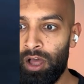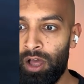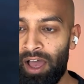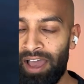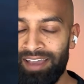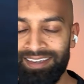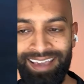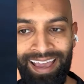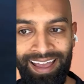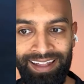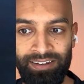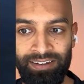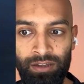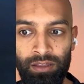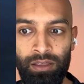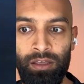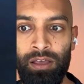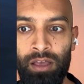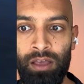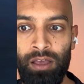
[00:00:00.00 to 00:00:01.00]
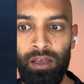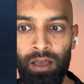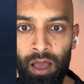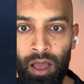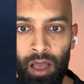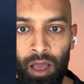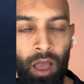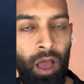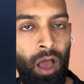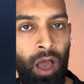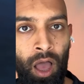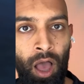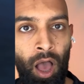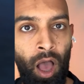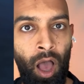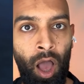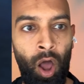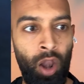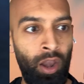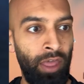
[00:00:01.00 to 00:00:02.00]
Again,
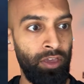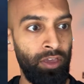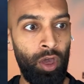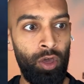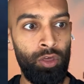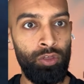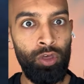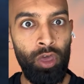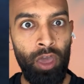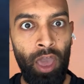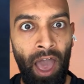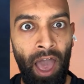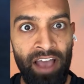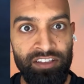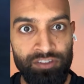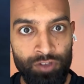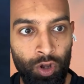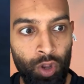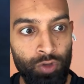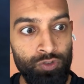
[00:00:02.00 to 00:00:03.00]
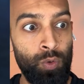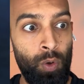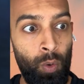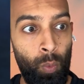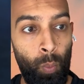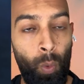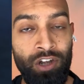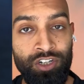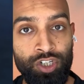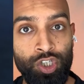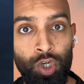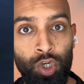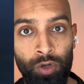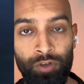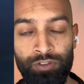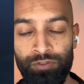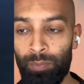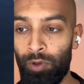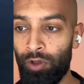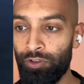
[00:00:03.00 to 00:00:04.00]
like as close to a one shot
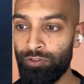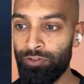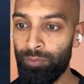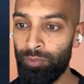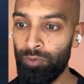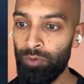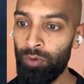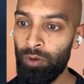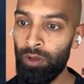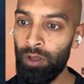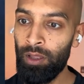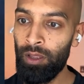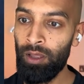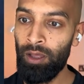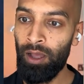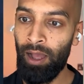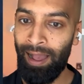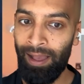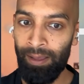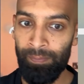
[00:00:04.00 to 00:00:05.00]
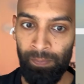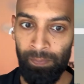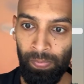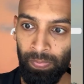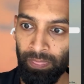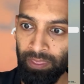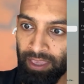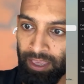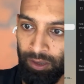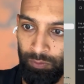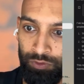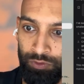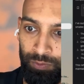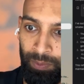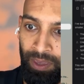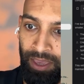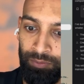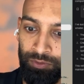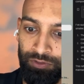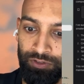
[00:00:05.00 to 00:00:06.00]
as possible, it was
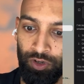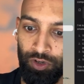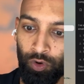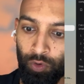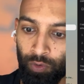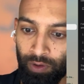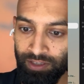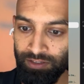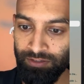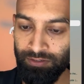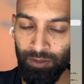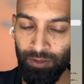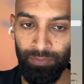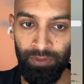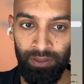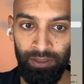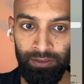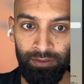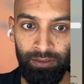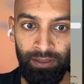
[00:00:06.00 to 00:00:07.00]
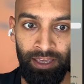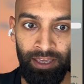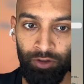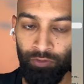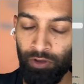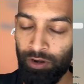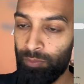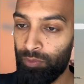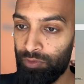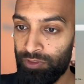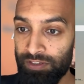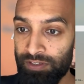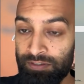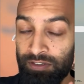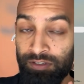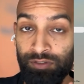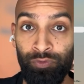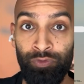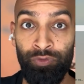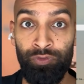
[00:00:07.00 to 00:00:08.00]
be able to create something incredible. This
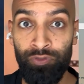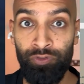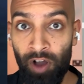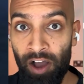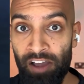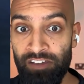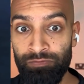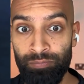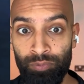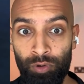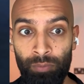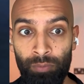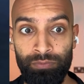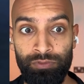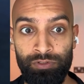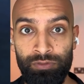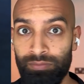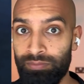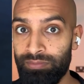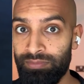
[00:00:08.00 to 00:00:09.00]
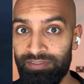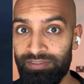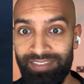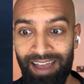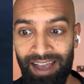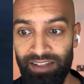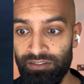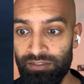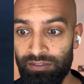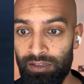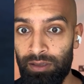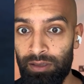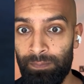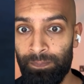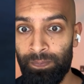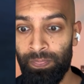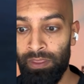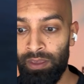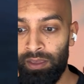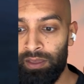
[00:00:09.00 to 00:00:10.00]
is 5 prompts. That's
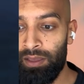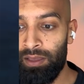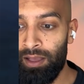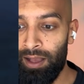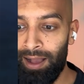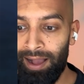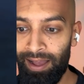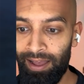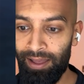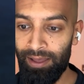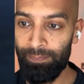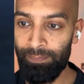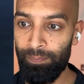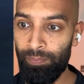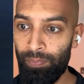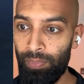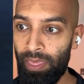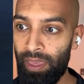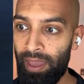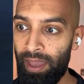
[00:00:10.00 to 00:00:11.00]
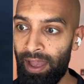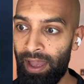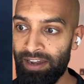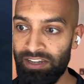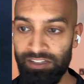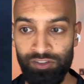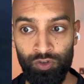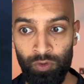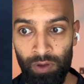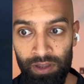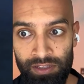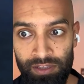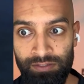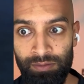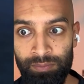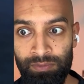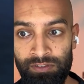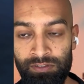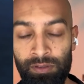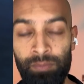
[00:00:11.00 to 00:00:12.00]
it. And it's created
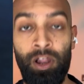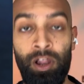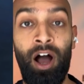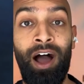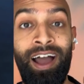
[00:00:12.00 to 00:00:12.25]
something similar.